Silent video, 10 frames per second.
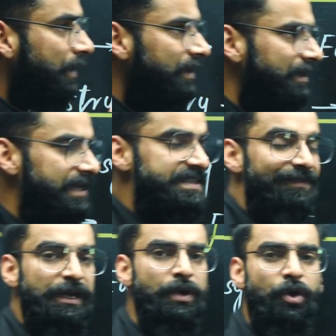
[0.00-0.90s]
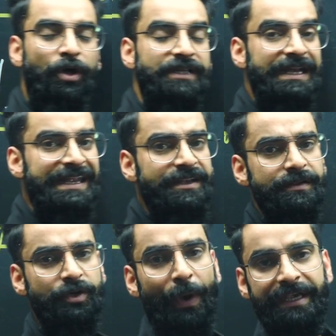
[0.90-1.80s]
all, let's have a look on the
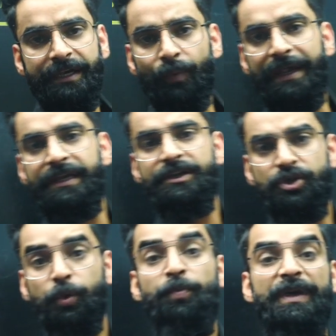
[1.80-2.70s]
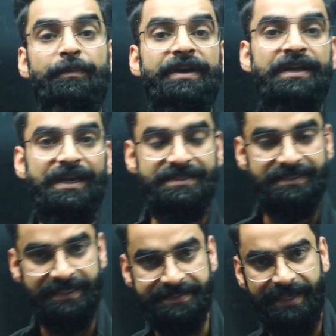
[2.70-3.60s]
NEET 2022 paper
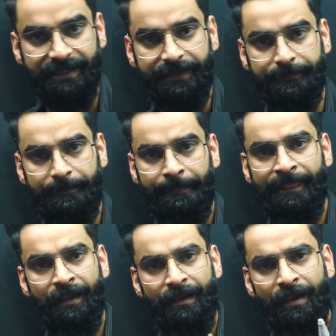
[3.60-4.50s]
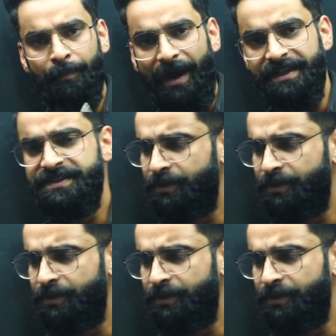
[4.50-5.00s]
analysis exactly. My dear